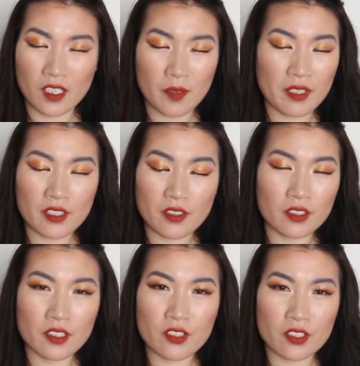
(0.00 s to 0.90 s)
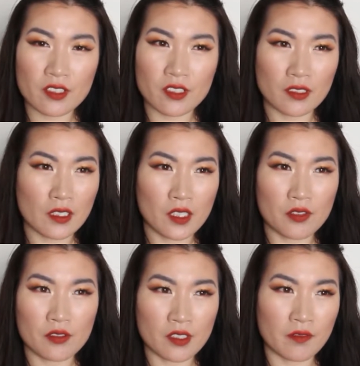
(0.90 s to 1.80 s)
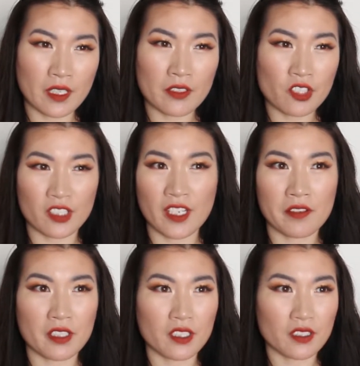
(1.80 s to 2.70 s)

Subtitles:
I mean, they could just use a very generic